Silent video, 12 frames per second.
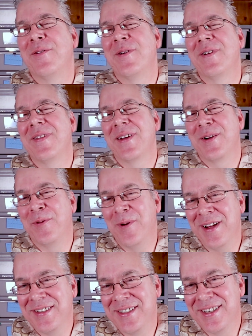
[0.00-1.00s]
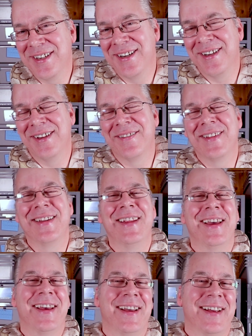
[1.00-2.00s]
for the question of the
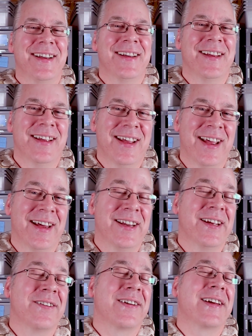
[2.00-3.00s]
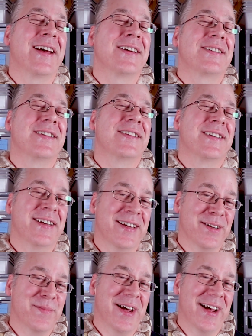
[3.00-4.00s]
day. In irrigation,
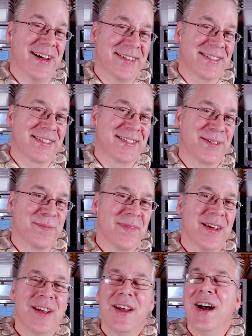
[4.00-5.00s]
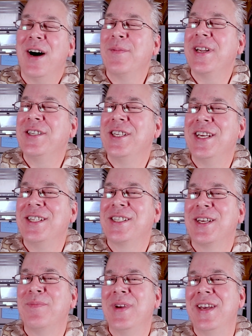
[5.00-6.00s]
Tim asks, how many genes
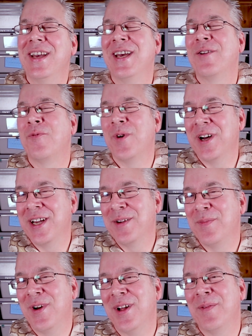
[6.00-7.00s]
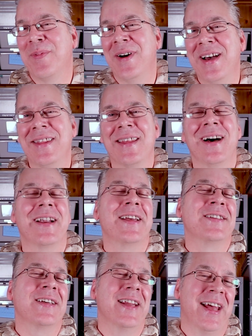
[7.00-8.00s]
can be in one ball python?
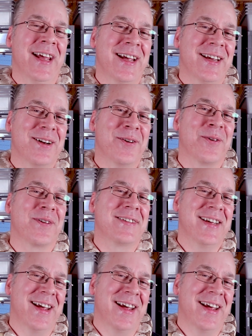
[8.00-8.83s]
Is it 8 or